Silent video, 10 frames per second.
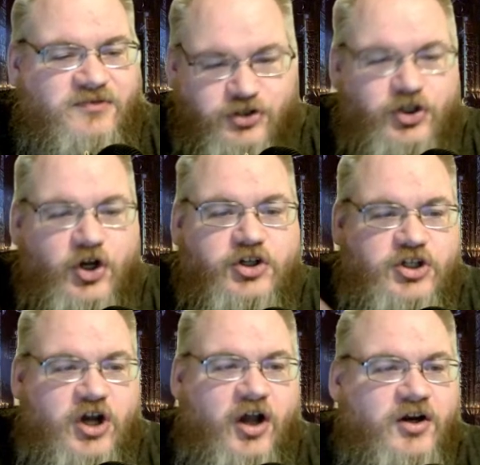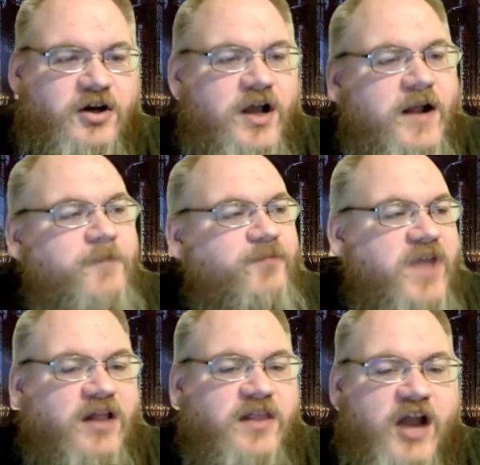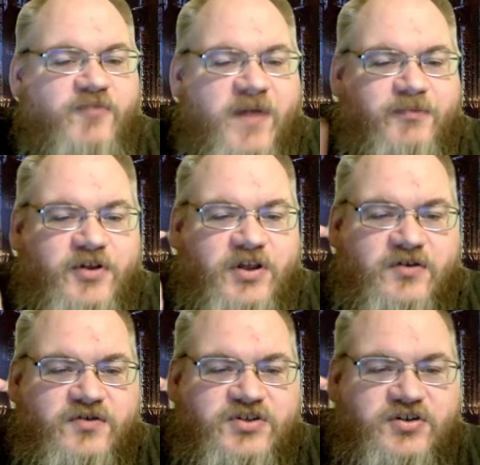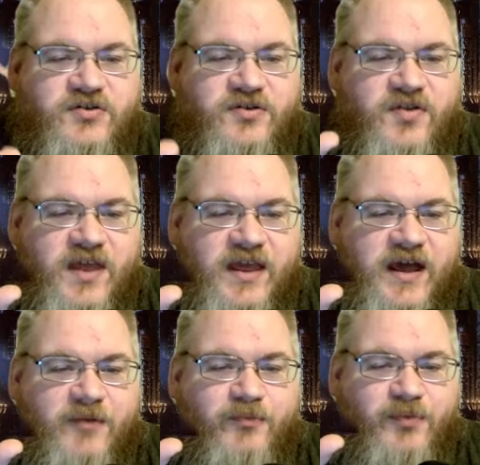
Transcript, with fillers: look taller a lot of people use the uh,